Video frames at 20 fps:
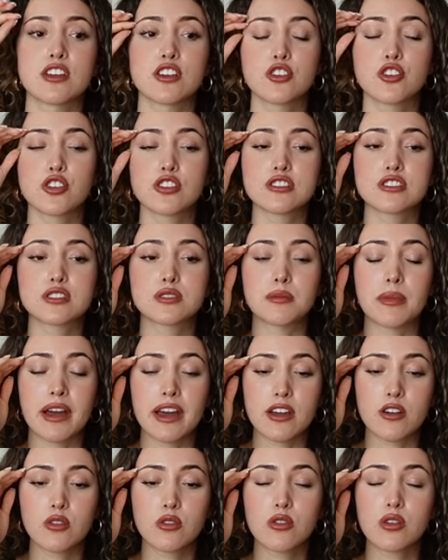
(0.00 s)
Your
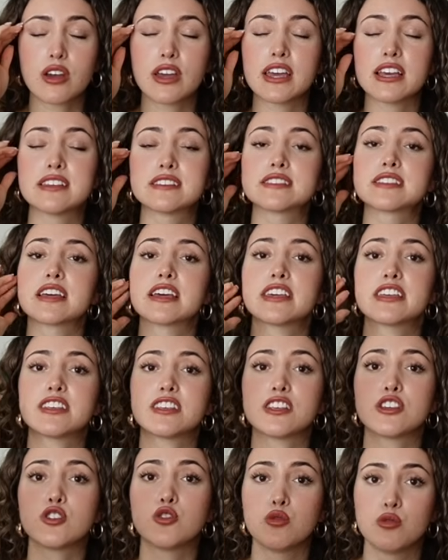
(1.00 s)
smile is
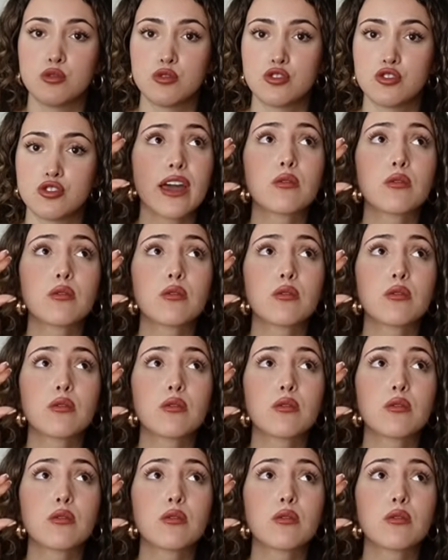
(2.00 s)
huge.